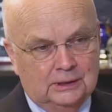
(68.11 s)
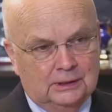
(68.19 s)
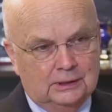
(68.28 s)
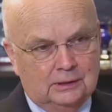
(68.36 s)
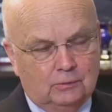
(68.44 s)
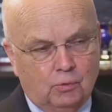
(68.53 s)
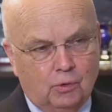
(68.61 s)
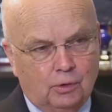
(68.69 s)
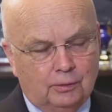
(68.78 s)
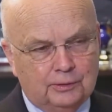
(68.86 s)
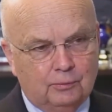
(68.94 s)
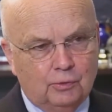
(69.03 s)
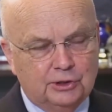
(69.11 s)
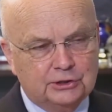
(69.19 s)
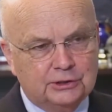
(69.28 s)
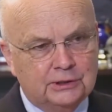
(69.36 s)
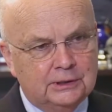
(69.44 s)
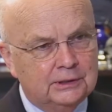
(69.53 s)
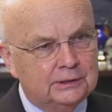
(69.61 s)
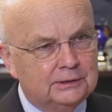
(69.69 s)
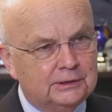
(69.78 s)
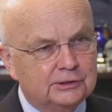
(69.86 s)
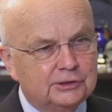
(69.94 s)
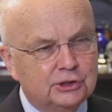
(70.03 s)
a world in which
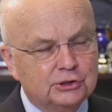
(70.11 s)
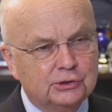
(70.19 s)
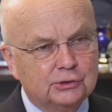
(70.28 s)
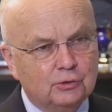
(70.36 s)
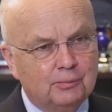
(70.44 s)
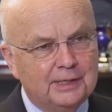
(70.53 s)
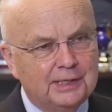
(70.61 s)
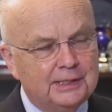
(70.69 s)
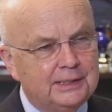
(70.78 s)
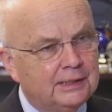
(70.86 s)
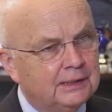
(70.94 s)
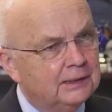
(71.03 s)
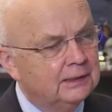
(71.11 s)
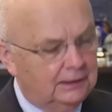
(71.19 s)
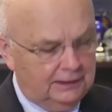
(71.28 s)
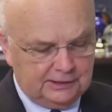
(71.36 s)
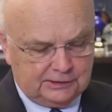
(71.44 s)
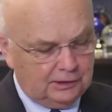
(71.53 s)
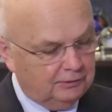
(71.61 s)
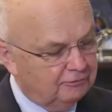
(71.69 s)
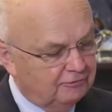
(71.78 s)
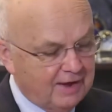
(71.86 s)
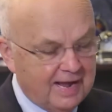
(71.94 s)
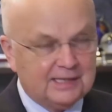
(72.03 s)
decisions are made less on
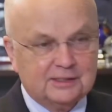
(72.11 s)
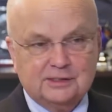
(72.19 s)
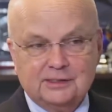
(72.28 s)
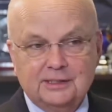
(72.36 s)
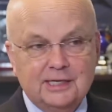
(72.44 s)
facts and